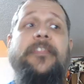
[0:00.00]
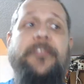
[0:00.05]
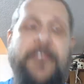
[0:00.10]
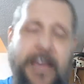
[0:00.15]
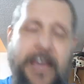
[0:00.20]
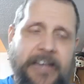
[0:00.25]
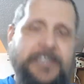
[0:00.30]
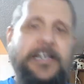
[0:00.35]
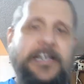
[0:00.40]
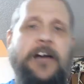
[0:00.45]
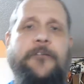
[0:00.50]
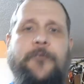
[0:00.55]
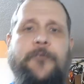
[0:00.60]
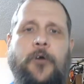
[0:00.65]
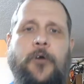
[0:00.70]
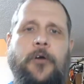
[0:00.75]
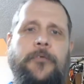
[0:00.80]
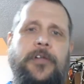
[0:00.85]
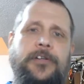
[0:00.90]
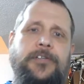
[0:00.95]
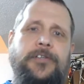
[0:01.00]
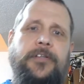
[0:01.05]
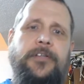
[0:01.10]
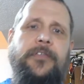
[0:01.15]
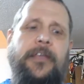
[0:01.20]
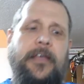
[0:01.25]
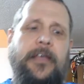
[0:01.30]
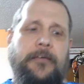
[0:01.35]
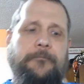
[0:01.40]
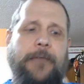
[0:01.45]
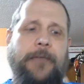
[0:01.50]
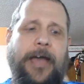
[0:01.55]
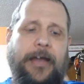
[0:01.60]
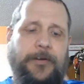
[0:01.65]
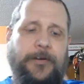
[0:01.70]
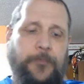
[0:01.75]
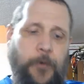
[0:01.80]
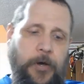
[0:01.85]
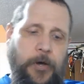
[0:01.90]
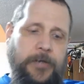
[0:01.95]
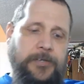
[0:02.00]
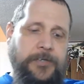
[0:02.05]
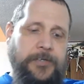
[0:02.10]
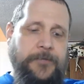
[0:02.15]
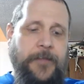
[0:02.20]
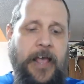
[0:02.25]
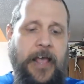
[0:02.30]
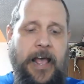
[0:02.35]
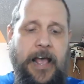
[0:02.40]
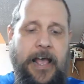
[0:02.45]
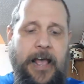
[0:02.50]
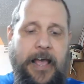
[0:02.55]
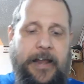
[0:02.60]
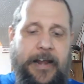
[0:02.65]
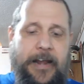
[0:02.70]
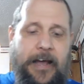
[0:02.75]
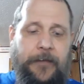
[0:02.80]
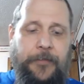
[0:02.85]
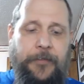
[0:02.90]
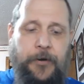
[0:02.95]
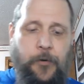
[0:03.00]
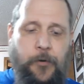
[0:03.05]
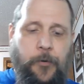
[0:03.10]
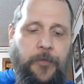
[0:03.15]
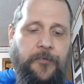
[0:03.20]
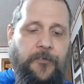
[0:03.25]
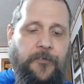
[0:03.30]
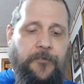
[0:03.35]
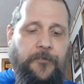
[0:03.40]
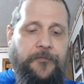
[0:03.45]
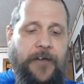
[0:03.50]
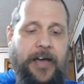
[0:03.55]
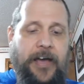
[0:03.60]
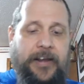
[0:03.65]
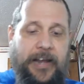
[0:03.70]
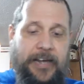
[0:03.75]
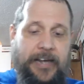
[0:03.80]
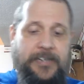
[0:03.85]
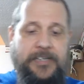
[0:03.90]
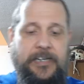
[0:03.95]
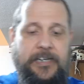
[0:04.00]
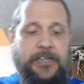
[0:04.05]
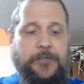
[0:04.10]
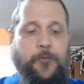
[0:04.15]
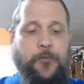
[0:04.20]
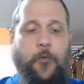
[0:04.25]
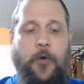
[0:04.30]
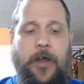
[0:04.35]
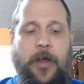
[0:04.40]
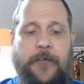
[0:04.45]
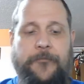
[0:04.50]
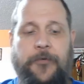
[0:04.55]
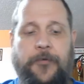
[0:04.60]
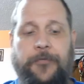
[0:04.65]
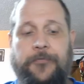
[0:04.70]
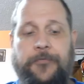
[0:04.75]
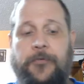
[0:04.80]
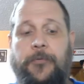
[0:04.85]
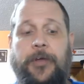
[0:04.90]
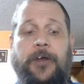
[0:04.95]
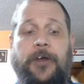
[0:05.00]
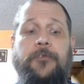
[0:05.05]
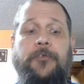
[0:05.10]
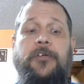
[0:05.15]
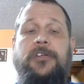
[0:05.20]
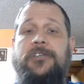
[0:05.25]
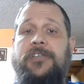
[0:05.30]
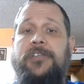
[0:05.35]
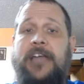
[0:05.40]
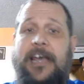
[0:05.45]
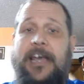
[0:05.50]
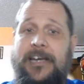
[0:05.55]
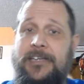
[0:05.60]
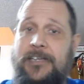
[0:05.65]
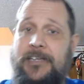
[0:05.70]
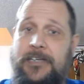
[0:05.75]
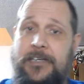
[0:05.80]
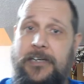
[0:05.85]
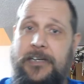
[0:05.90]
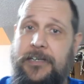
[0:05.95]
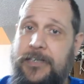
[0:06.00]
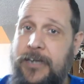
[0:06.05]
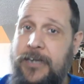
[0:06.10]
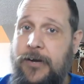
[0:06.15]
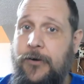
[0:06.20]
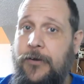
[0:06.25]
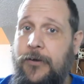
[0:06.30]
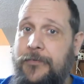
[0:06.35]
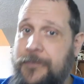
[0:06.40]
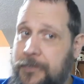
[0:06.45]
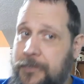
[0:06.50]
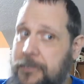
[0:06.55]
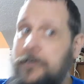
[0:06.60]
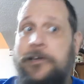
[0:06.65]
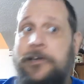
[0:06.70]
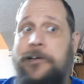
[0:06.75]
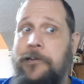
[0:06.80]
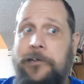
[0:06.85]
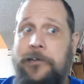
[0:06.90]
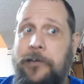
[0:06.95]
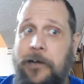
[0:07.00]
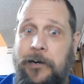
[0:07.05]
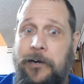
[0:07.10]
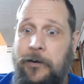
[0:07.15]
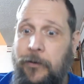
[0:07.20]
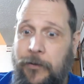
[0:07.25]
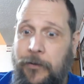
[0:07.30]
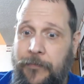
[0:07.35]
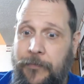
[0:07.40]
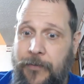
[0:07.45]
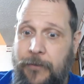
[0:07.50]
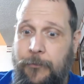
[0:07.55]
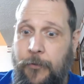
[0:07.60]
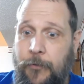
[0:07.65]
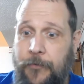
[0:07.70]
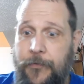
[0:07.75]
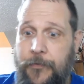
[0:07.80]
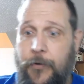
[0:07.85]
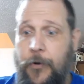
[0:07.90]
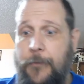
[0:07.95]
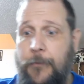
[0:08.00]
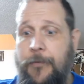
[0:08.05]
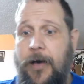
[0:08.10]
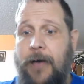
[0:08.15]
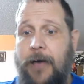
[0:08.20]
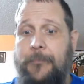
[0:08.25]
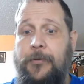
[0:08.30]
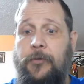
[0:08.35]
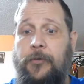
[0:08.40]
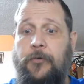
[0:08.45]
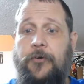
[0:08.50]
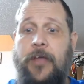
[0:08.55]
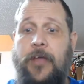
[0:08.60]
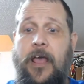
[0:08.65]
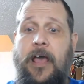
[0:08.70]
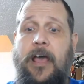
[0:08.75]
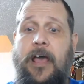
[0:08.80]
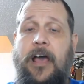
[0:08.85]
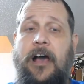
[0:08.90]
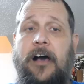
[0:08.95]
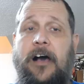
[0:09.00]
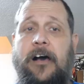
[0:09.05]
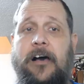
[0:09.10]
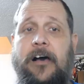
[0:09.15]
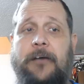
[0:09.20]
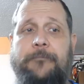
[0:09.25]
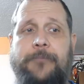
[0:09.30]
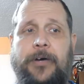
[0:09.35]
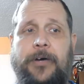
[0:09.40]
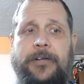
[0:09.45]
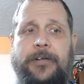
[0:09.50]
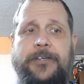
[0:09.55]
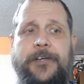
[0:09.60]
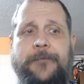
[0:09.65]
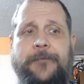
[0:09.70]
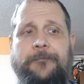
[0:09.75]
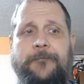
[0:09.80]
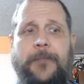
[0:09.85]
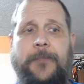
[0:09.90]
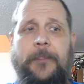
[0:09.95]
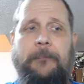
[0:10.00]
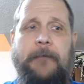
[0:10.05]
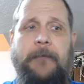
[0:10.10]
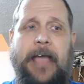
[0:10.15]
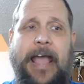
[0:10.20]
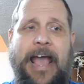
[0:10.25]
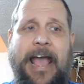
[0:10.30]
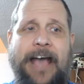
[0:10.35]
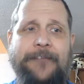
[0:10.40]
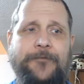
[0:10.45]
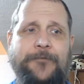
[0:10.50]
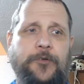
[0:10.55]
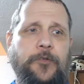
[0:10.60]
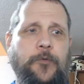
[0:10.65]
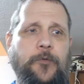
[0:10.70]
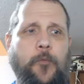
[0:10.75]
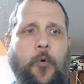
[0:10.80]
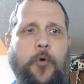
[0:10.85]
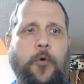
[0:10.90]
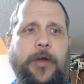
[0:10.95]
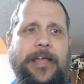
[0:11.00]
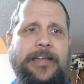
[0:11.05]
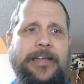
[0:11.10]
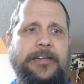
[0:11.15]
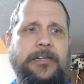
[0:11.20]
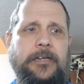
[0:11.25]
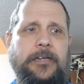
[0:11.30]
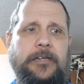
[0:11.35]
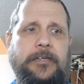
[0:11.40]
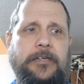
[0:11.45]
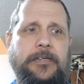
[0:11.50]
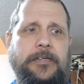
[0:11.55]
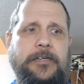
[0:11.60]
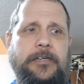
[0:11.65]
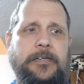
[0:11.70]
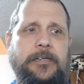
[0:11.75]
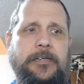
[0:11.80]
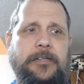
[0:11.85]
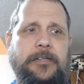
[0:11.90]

That's how far-reaching the impact was. Now, the North financed its war effort through increased taxes and tariffs. Not all of them were very popular. But after the war ended,